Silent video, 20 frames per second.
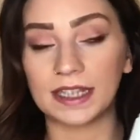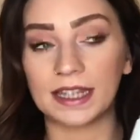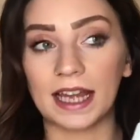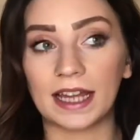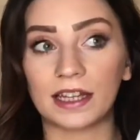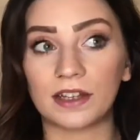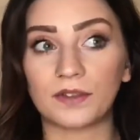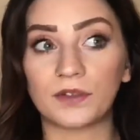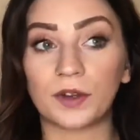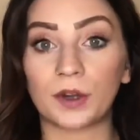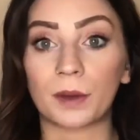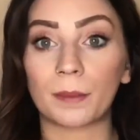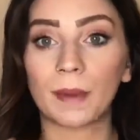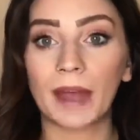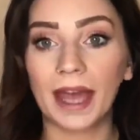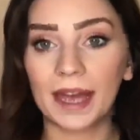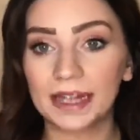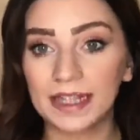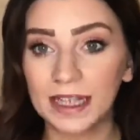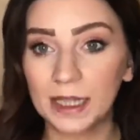and if you're a
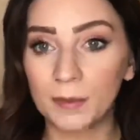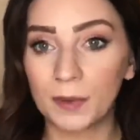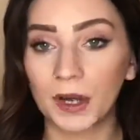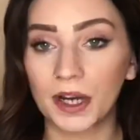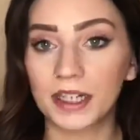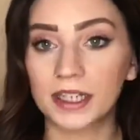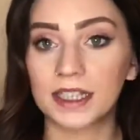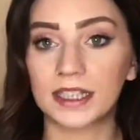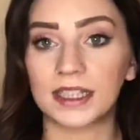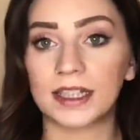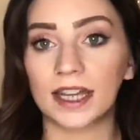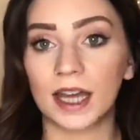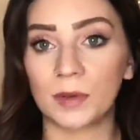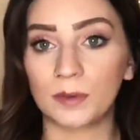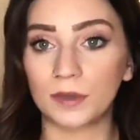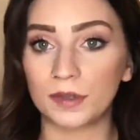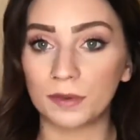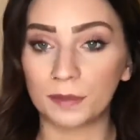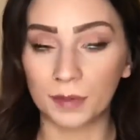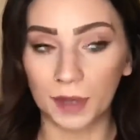panicky person, I
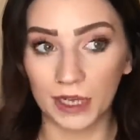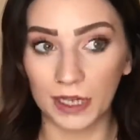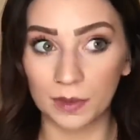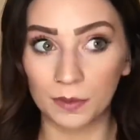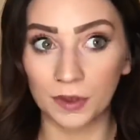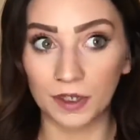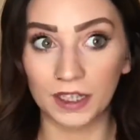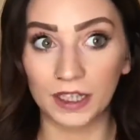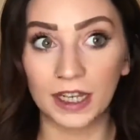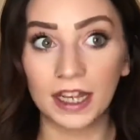wouldn't buy one.